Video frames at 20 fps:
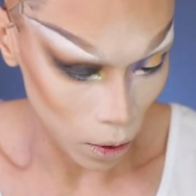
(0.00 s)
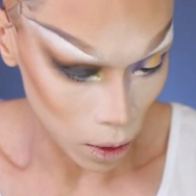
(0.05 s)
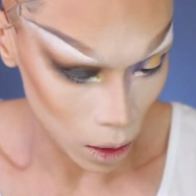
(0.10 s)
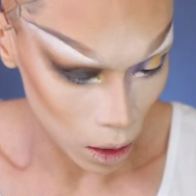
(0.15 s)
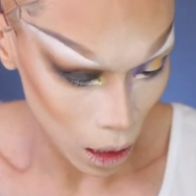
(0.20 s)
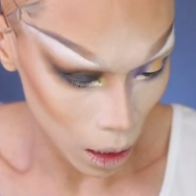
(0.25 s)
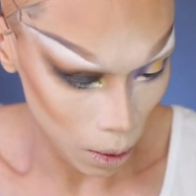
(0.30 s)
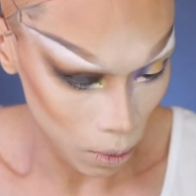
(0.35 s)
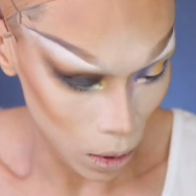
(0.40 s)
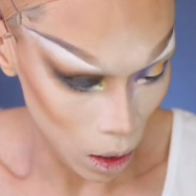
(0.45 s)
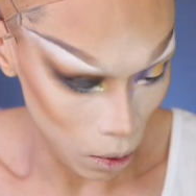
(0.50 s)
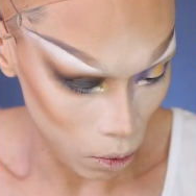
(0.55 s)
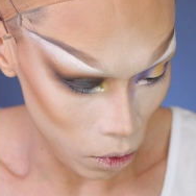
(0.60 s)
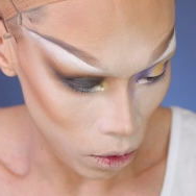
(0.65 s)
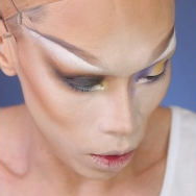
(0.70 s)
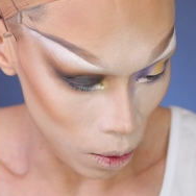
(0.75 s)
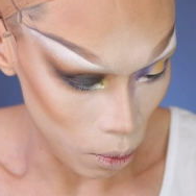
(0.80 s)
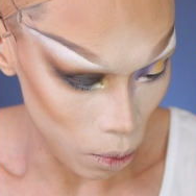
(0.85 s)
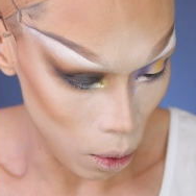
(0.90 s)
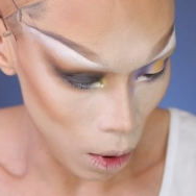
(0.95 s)
with the same,
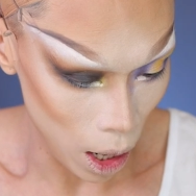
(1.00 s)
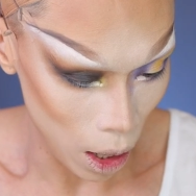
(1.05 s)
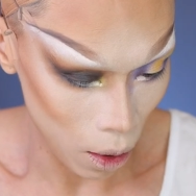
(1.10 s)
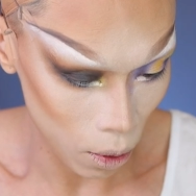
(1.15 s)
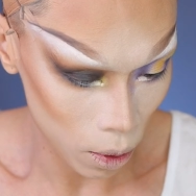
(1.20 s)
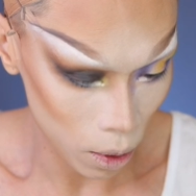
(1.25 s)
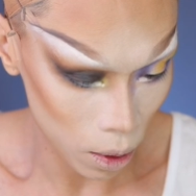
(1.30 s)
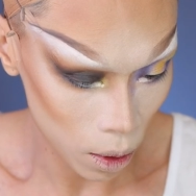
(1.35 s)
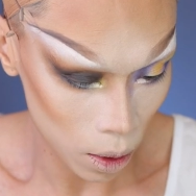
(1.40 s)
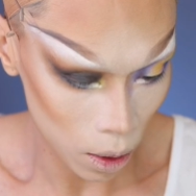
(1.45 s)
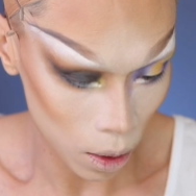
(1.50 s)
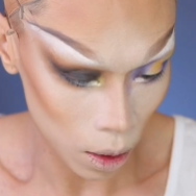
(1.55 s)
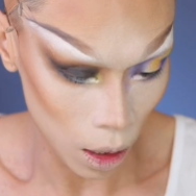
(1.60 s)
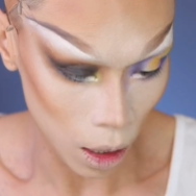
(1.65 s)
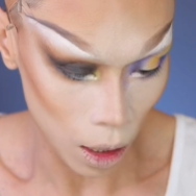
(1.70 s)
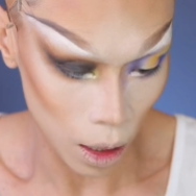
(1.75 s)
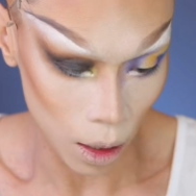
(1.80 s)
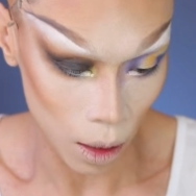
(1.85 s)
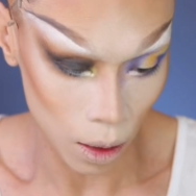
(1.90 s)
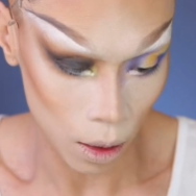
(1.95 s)
the brown,
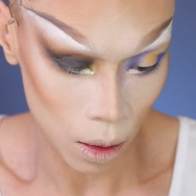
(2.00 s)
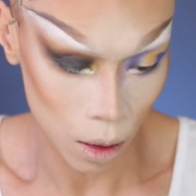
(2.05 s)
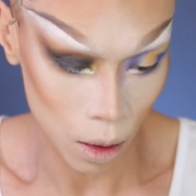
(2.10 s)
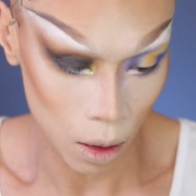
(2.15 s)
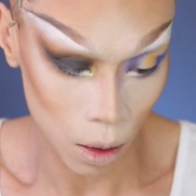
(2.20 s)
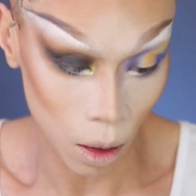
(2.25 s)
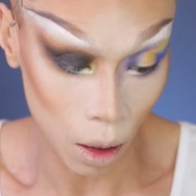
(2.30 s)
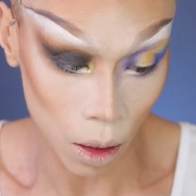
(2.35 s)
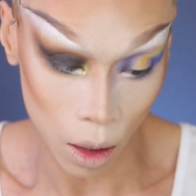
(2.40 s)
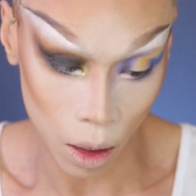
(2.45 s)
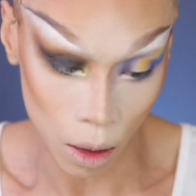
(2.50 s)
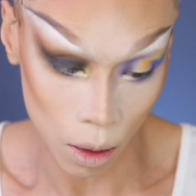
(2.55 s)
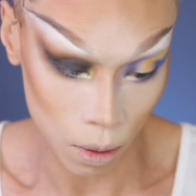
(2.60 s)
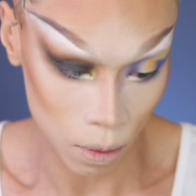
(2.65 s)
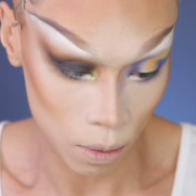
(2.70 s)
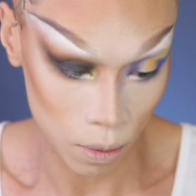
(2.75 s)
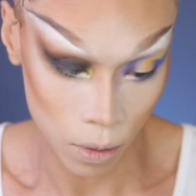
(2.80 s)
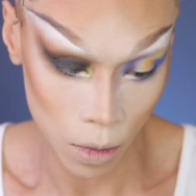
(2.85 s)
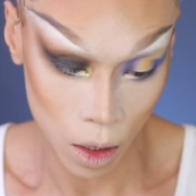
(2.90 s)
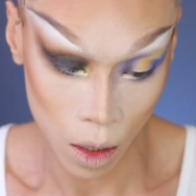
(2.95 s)
not the
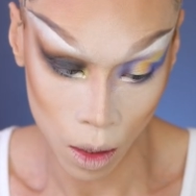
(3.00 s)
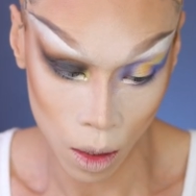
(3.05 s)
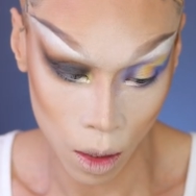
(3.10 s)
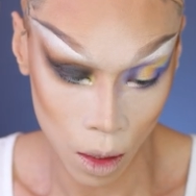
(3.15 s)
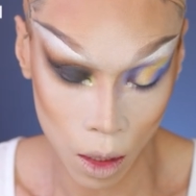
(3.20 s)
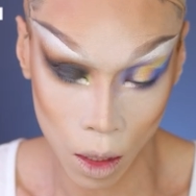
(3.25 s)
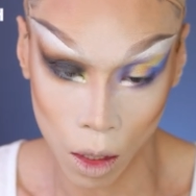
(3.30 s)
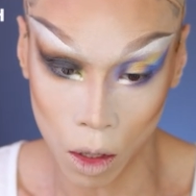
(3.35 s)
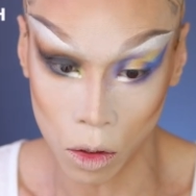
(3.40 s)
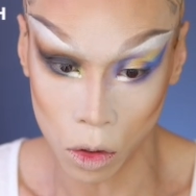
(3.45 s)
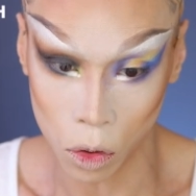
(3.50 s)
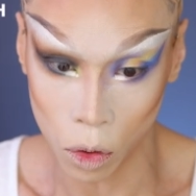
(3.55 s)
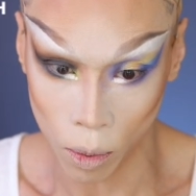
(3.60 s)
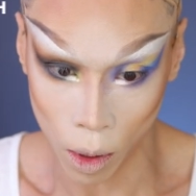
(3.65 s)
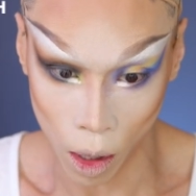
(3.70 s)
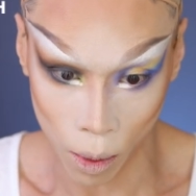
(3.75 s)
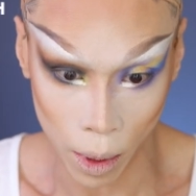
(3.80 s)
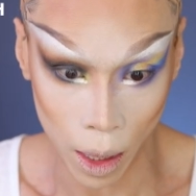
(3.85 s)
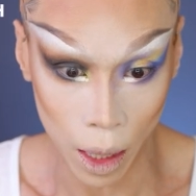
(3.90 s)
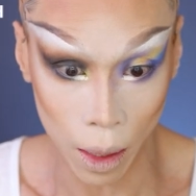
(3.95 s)
contour
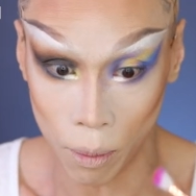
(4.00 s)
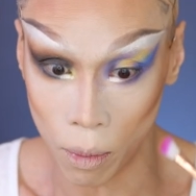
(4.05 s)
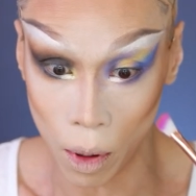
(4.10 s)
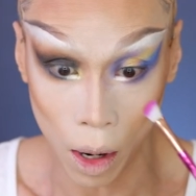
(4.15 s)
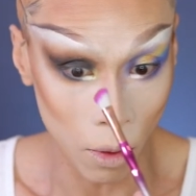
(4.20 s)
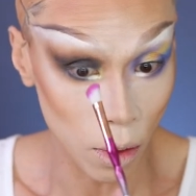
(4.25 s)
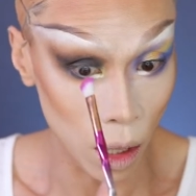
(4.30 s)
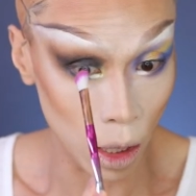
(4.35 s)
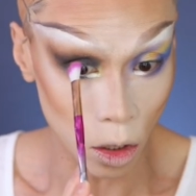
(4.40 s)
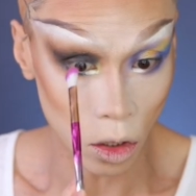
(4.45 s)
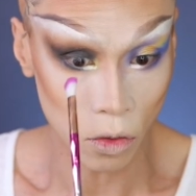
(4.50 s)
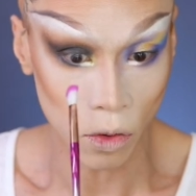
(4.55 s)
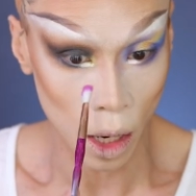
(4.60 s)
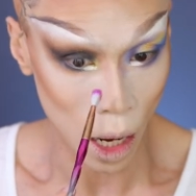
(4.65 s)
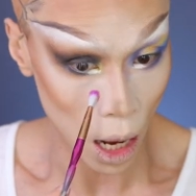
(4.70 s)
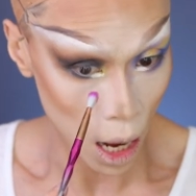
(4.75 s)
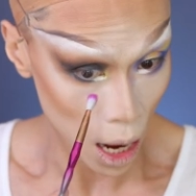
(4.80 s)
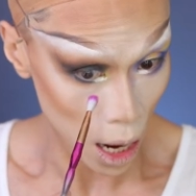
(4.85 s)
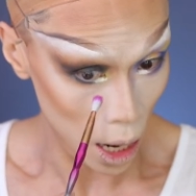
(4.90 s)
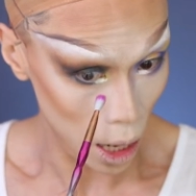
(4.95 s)
brown, but the brown I use for
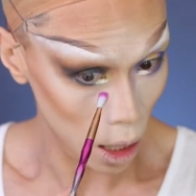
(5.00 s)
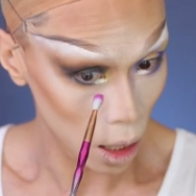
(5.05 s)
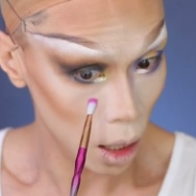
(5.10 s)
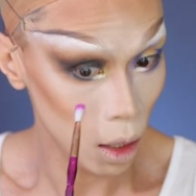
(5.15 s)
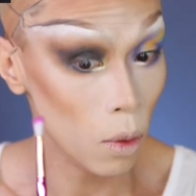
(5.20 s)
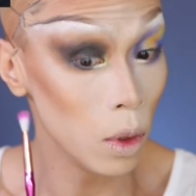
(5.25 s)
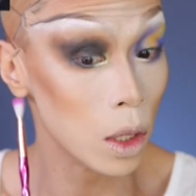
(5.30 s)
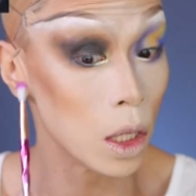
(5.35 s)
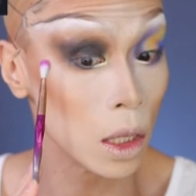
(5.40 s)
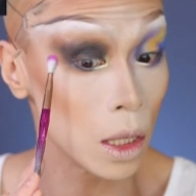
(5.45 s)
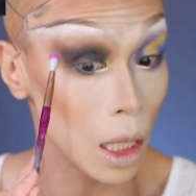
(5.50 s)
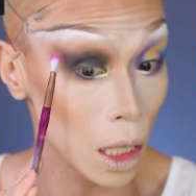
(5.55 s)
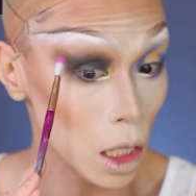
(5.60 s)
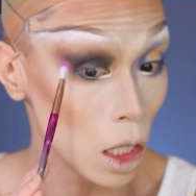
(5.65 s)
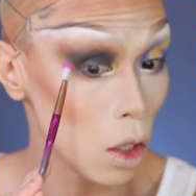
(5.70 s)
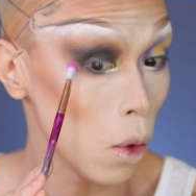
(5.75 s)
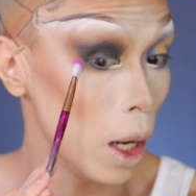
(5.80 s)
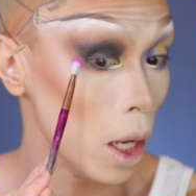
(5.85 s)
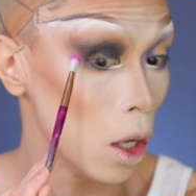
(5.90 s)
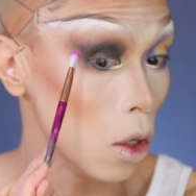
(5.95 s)
the eye. Which is
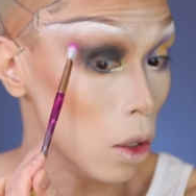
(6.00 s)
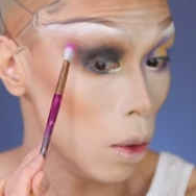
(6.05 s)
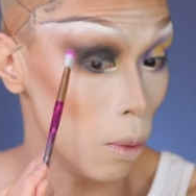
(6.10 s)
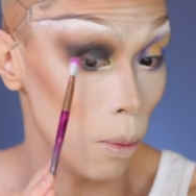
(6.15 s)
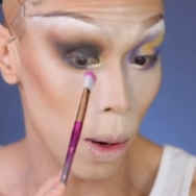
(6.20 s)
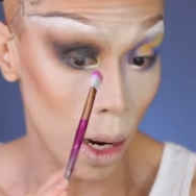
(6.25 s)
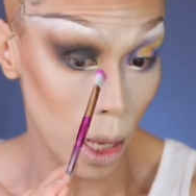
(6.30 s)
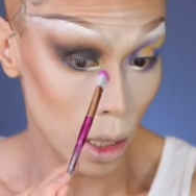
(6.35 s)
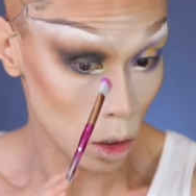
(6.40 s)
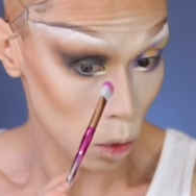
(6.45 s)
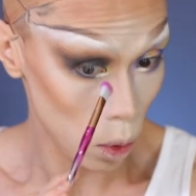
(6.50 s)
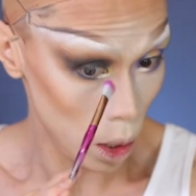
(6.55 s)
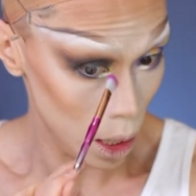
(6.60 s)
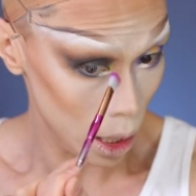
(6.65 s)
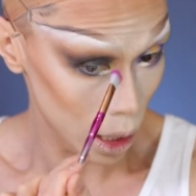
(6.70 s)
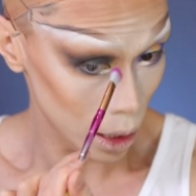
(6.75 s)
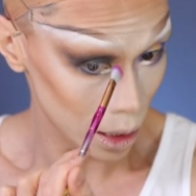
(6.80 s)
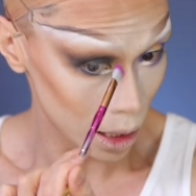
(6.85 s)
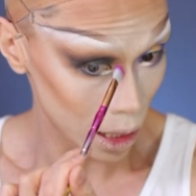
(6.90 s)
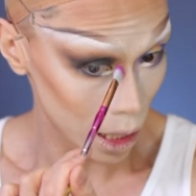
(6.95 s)
actually quite good, blends quite
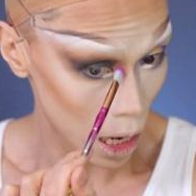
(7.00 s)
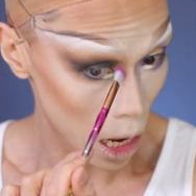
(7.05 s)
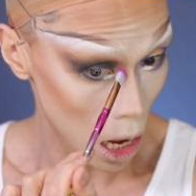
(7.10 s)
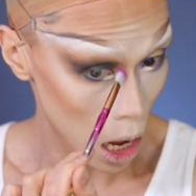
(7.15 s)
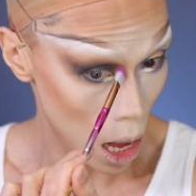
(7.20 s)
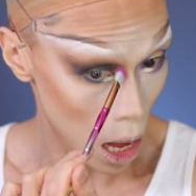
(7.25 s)
nicely.